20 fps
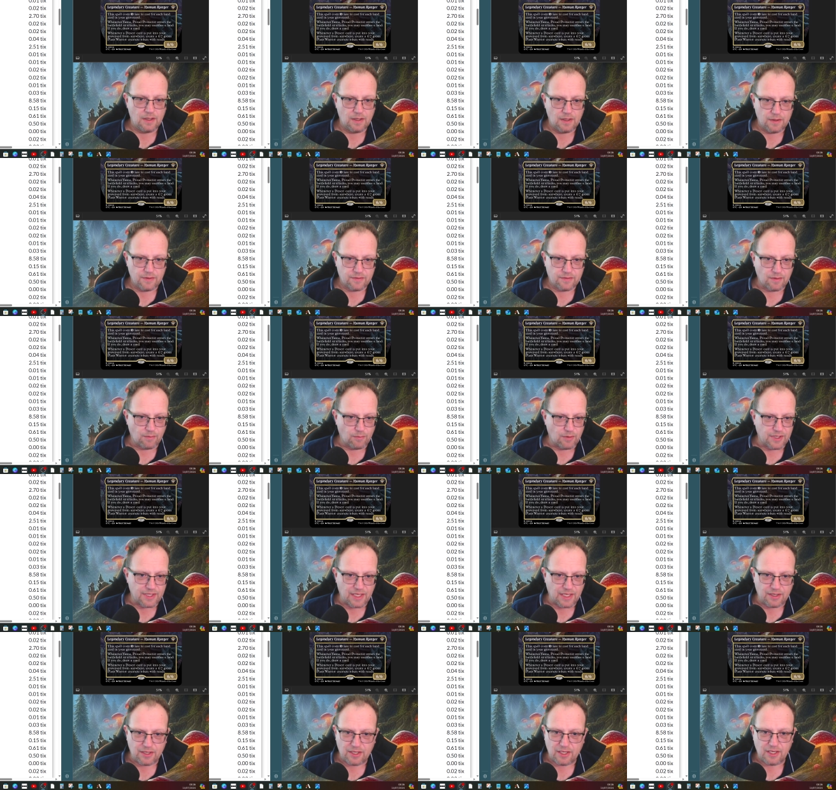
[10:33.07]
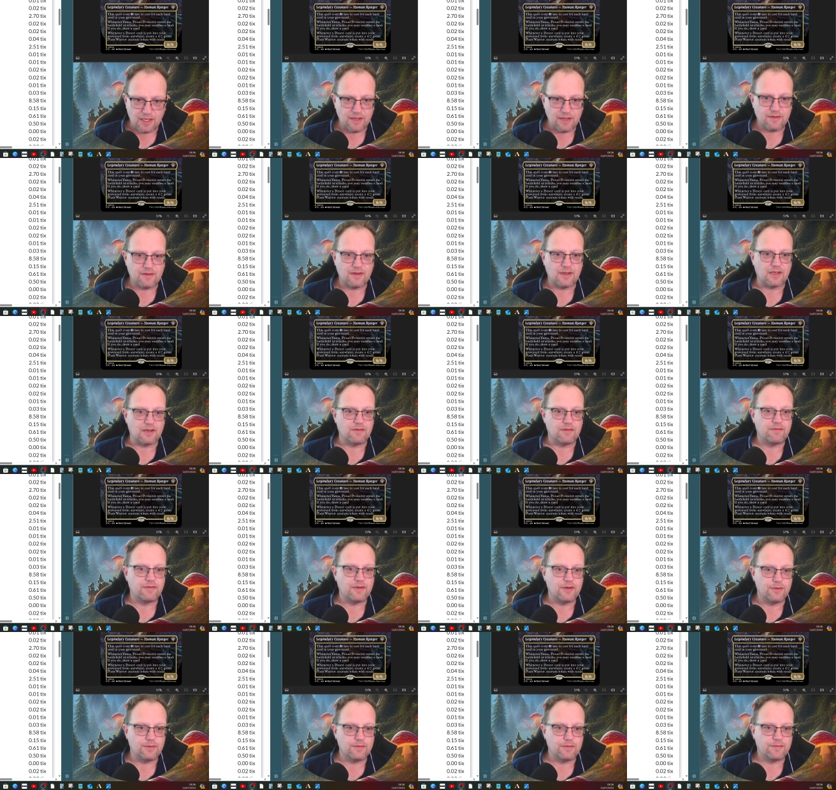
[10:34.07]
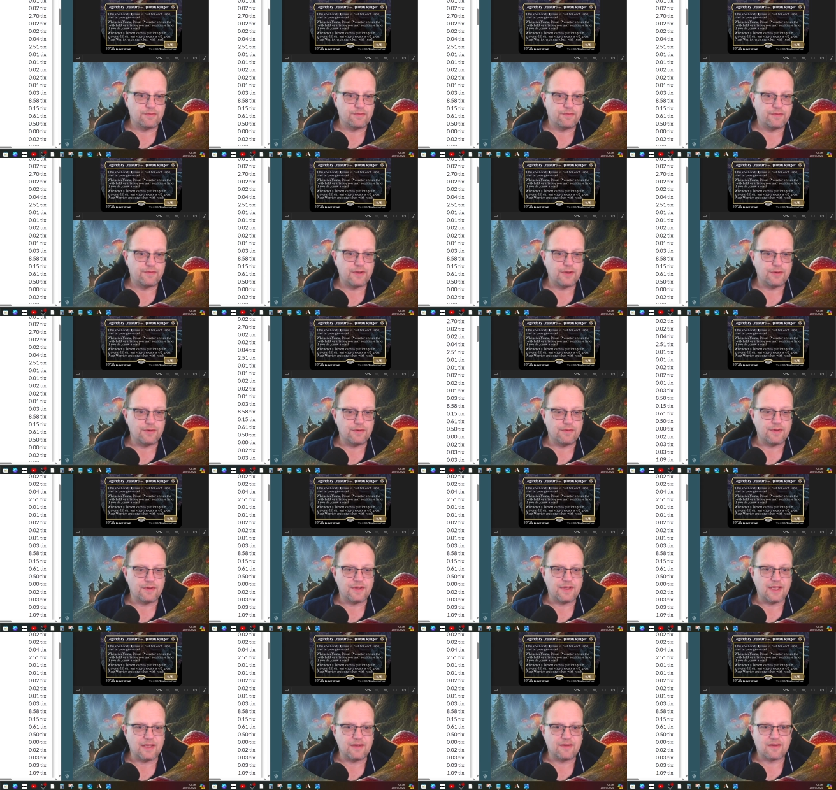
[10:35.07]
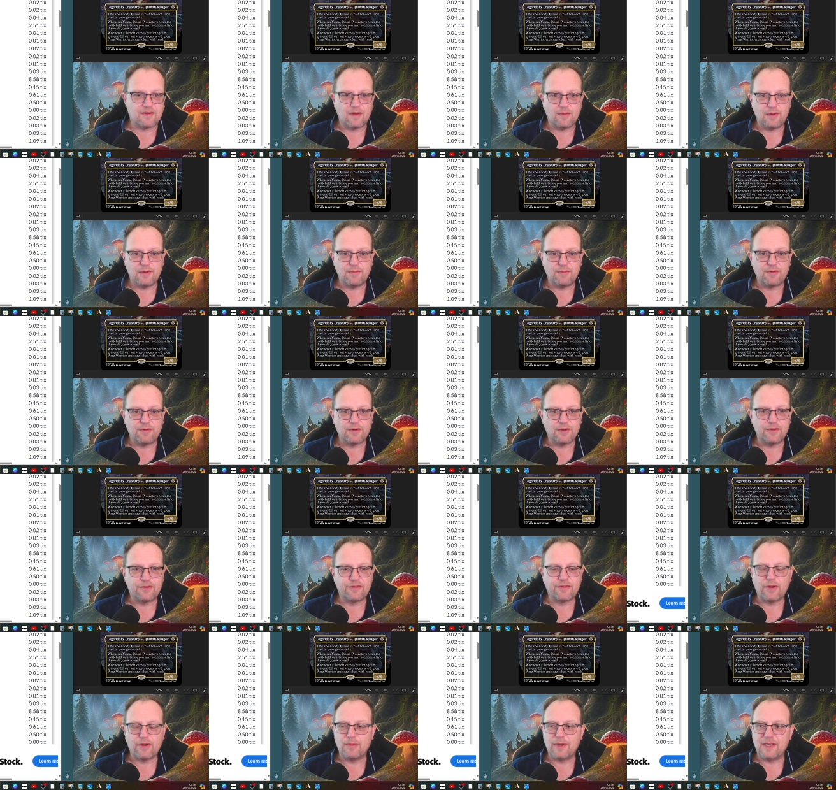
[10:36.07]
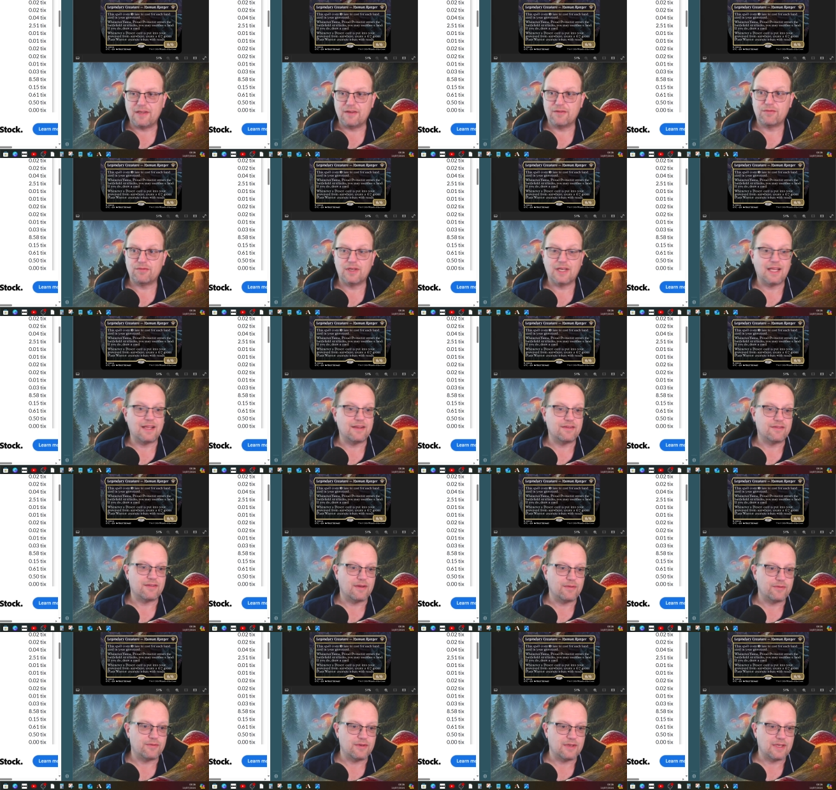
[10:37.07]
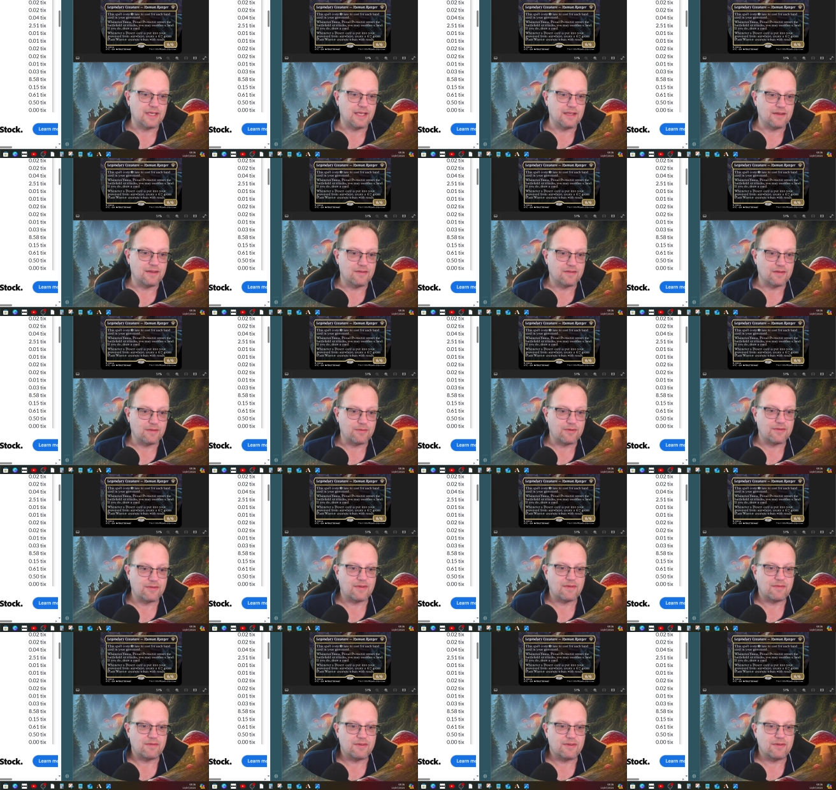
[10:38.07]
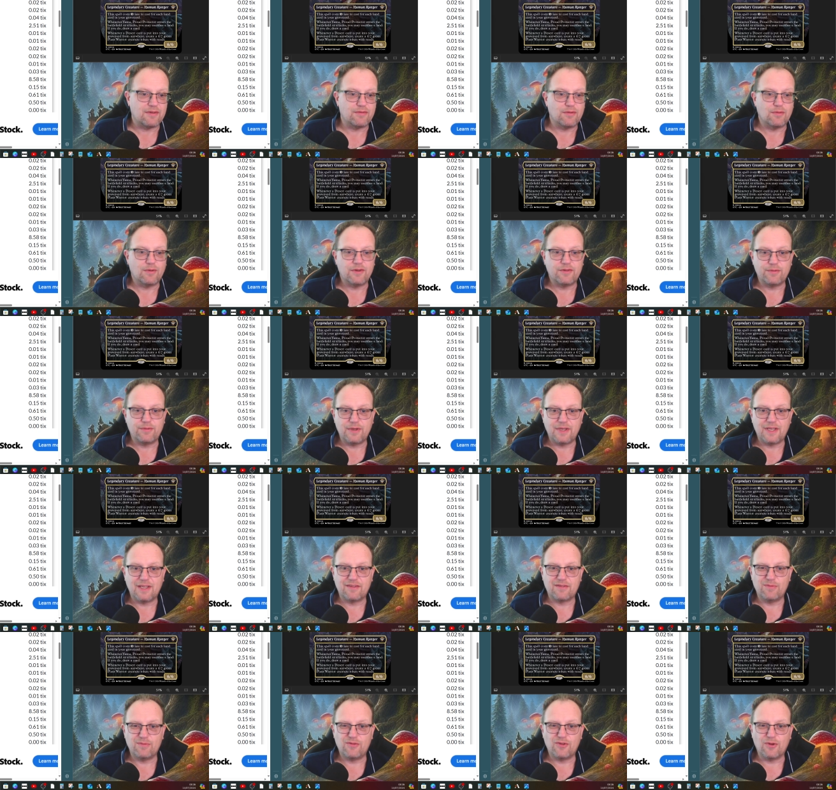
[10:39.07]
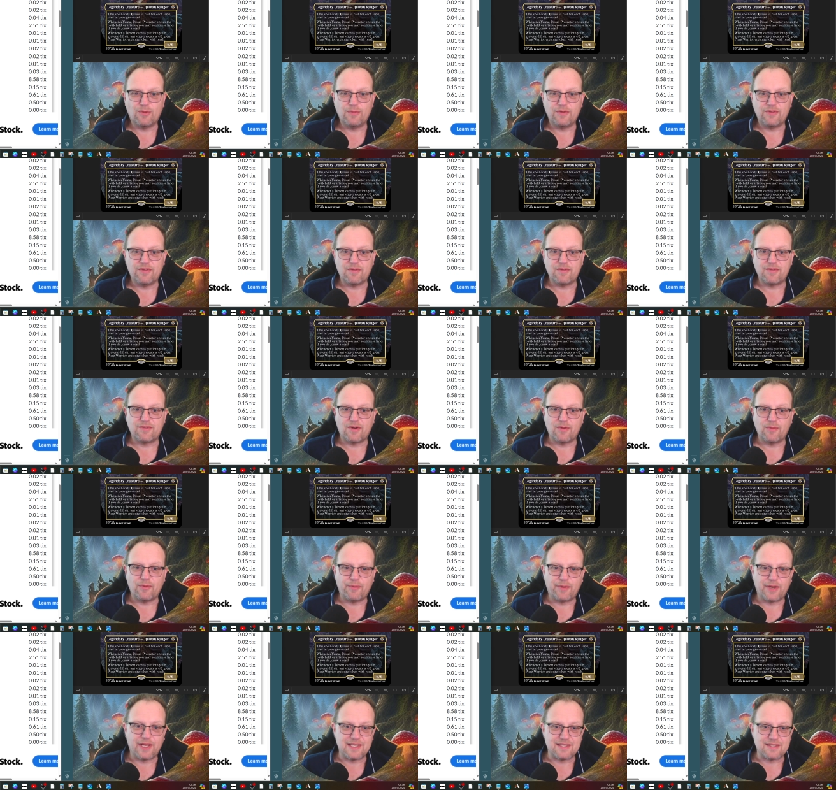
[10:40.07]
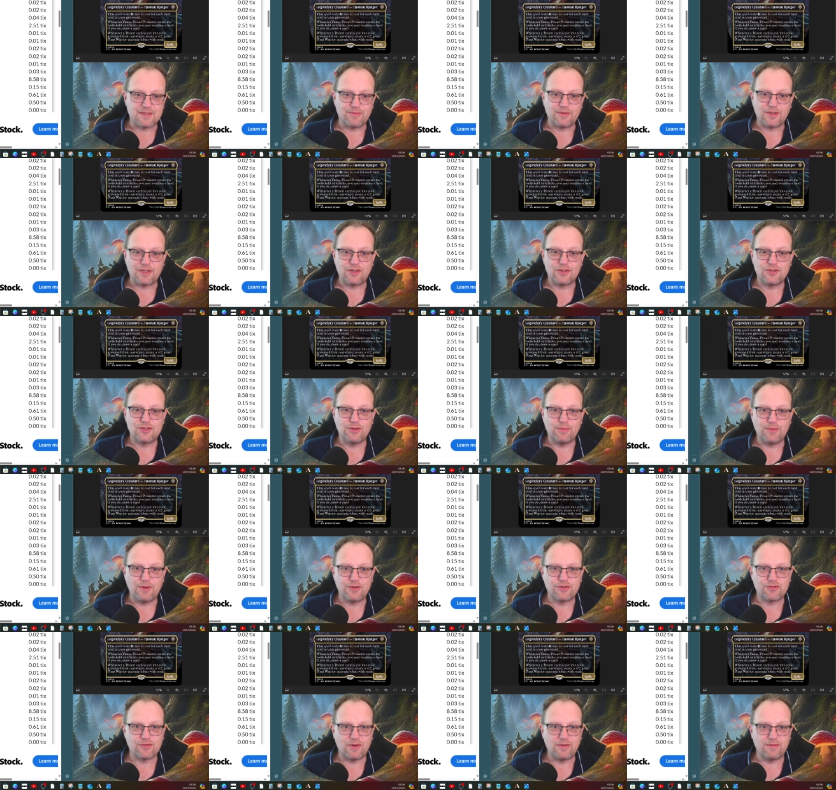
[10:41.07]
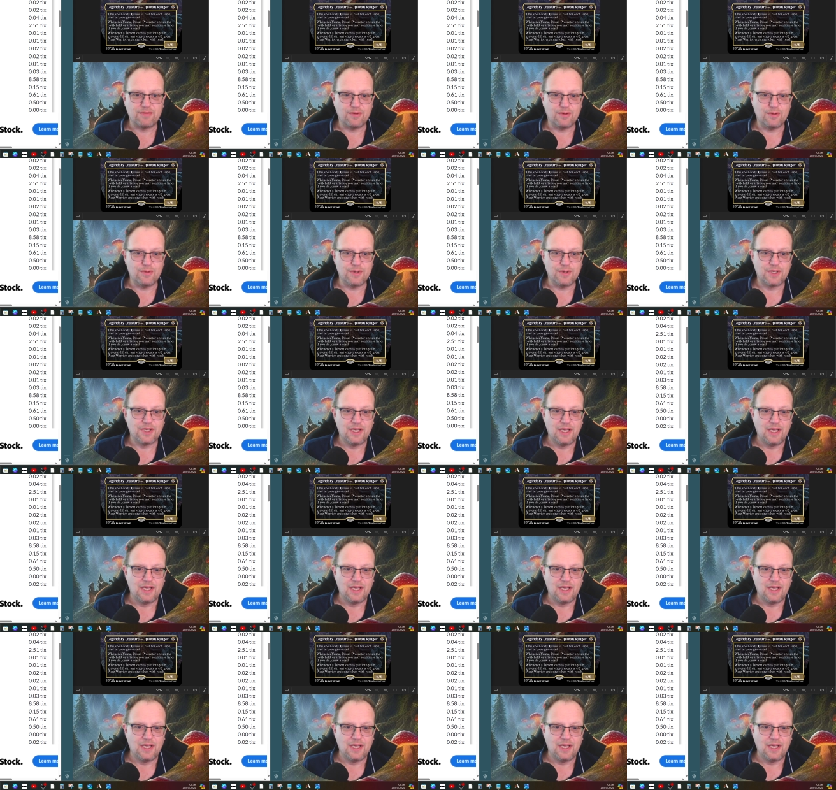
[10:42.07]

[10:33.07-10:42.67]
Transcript: somewhere down here is a field Field of the Dead's coming. We've got so many different land types. We're getting this up to seven different ones. We can get some zombies every time we play something. Should be straightforward.